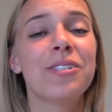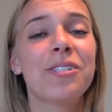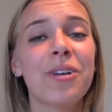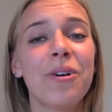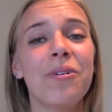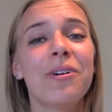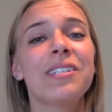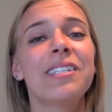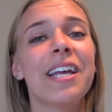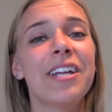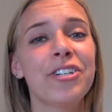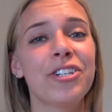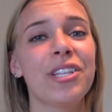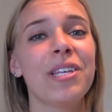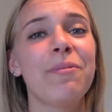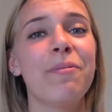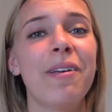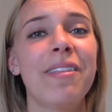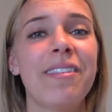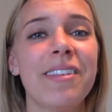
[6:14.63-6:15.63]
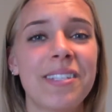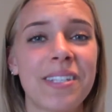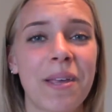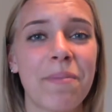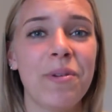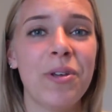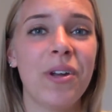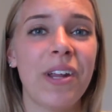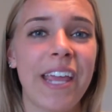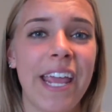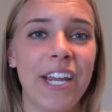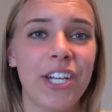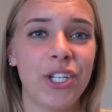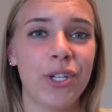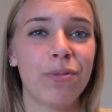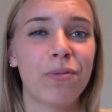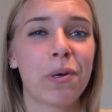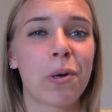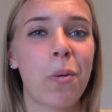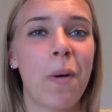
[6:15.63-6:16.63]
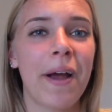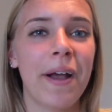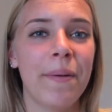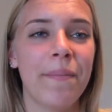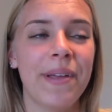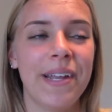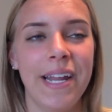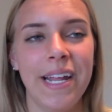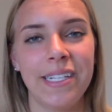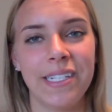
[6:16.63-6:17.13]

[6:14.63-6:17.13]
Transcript: So essentially with this communication requirement,